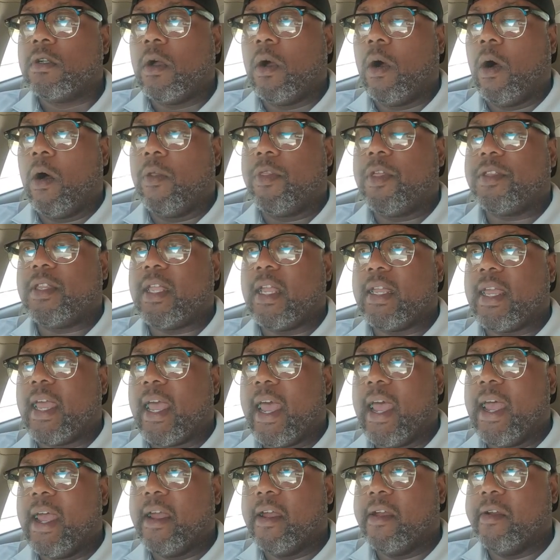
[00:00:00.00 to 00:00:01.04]
all that they
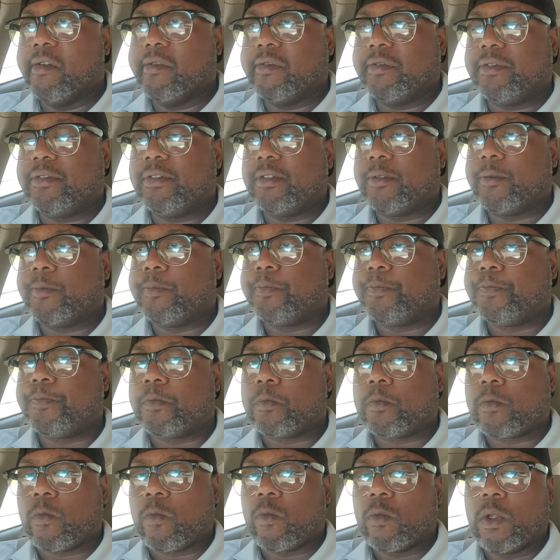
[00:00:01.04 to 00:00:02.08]
have
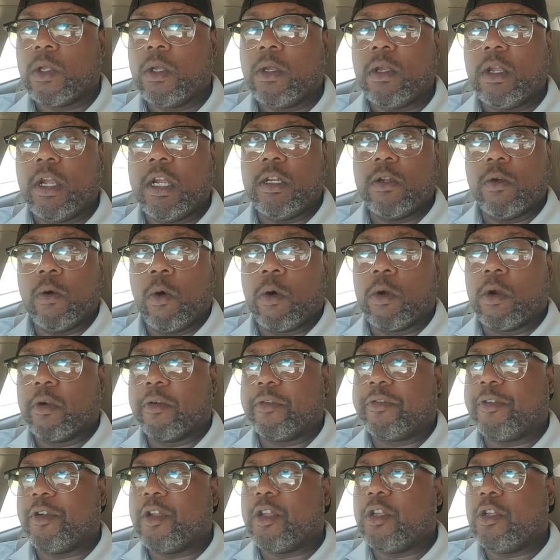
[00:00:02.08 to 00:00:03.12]
in
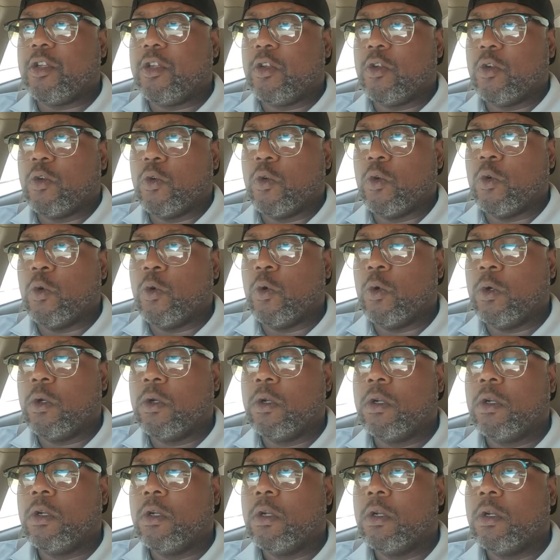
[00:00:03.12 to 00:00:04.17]
order for you
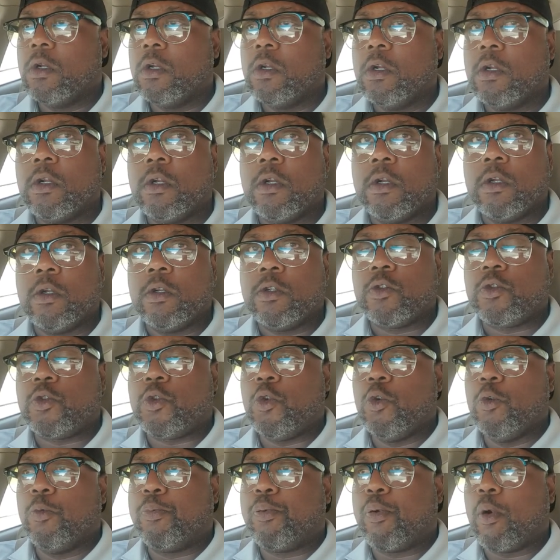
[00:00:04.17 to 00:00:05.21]

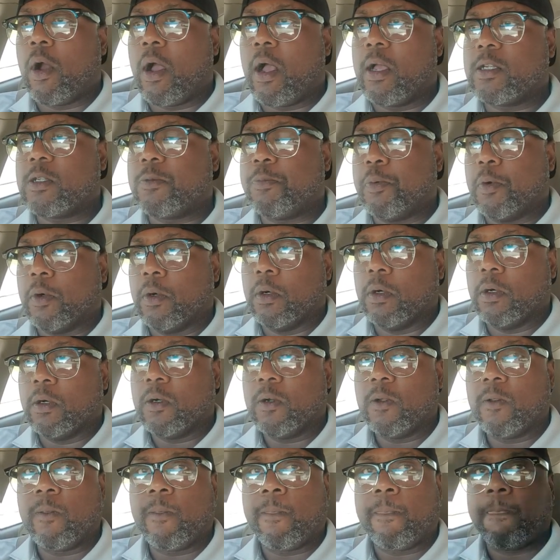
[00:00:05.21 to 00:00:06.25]
to prosper
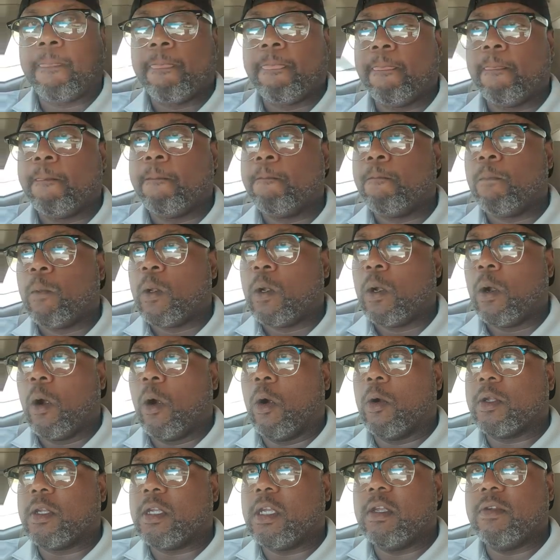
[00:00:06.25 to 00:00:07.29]

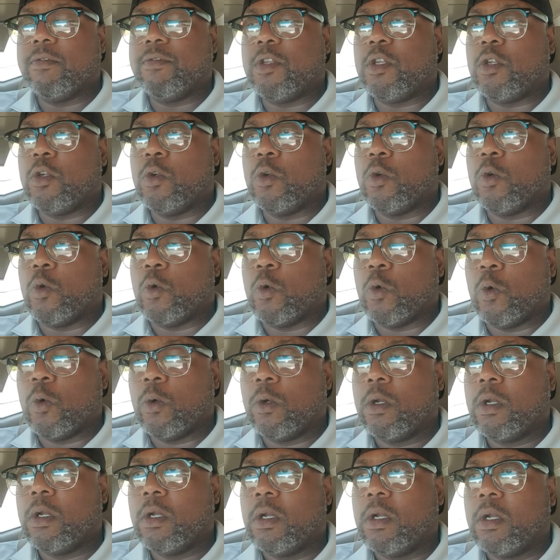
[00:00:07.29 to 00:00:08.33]
or give
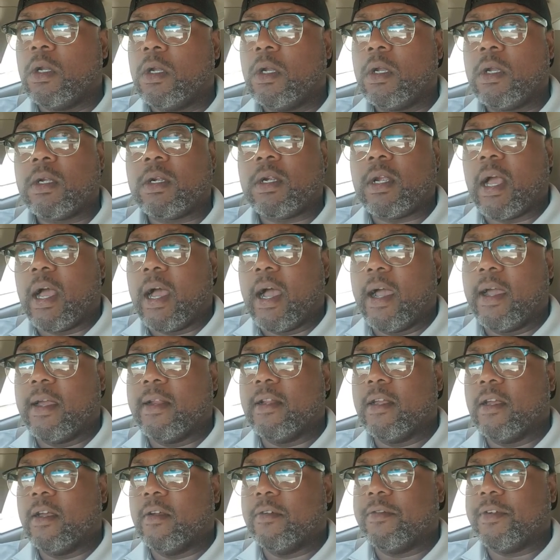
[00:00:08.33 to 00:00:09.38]
you
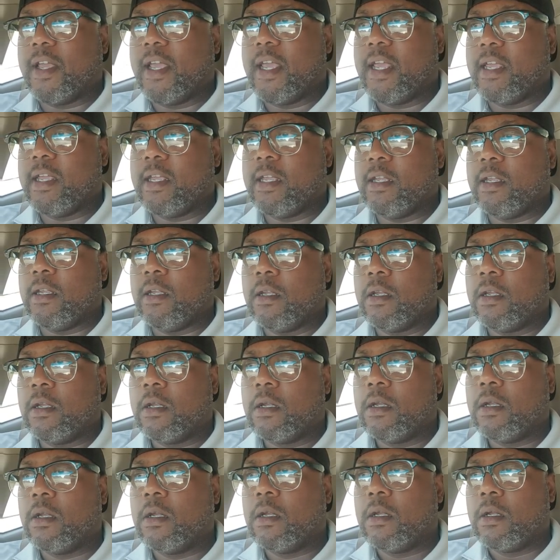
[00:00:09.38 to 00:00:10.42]
kind of a
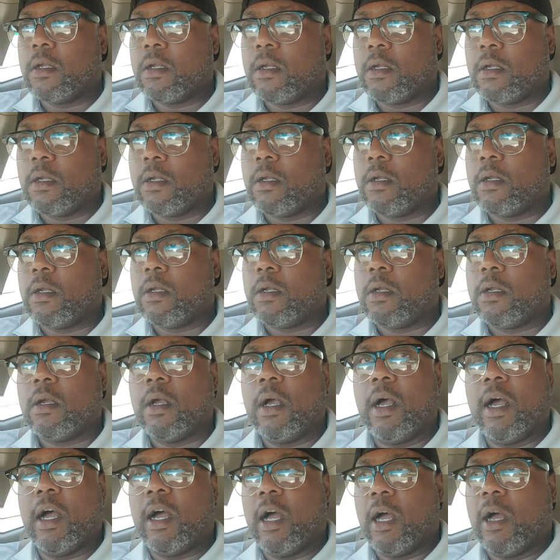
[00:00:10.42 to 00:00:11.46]

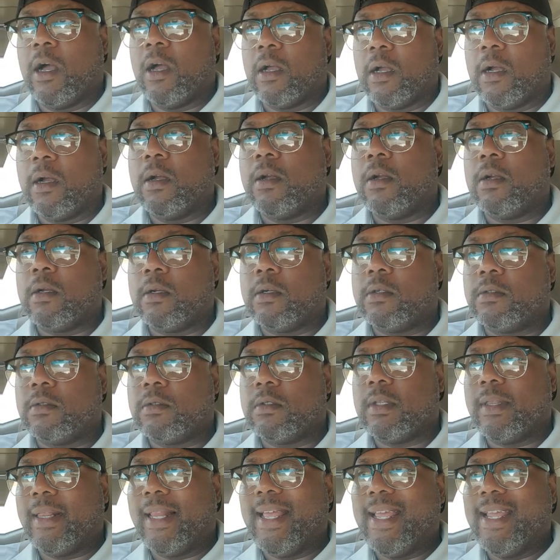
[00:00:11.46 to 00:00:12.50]

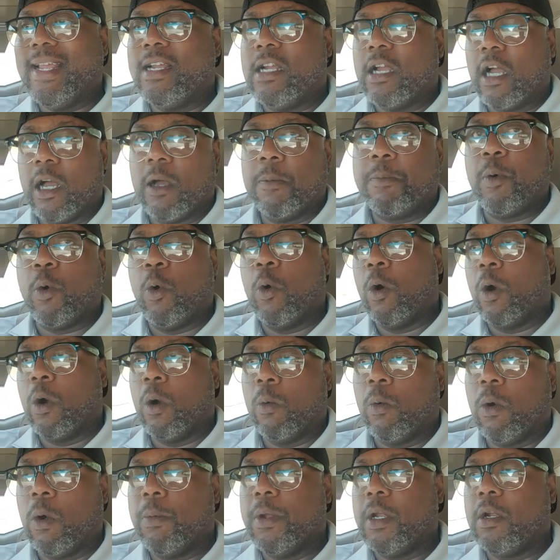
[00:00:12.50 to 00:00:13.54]
uh, leg up
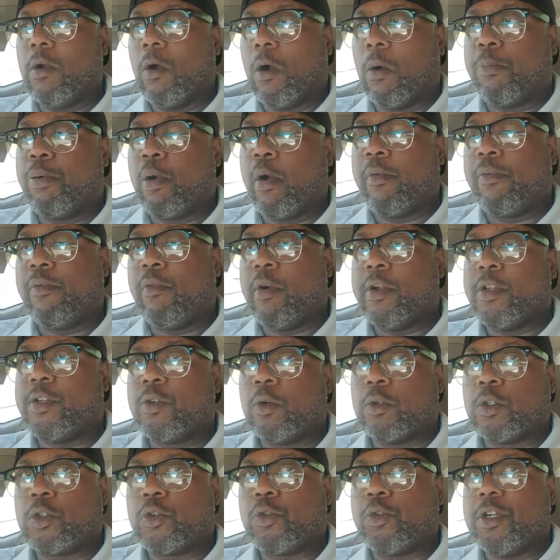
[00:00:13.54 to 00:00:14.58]
or what we call
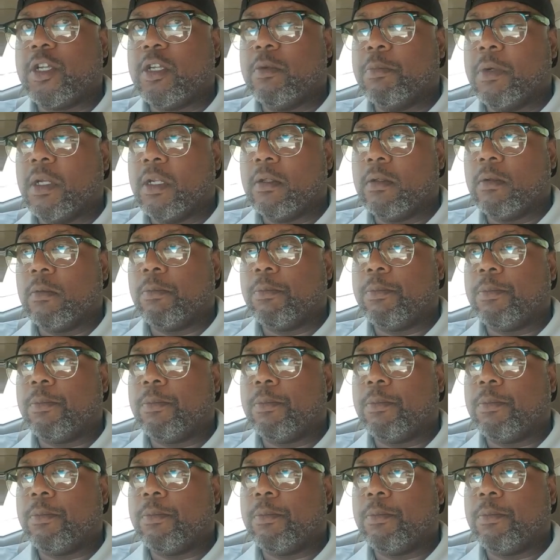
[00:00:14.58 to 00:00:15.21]
preferential treatment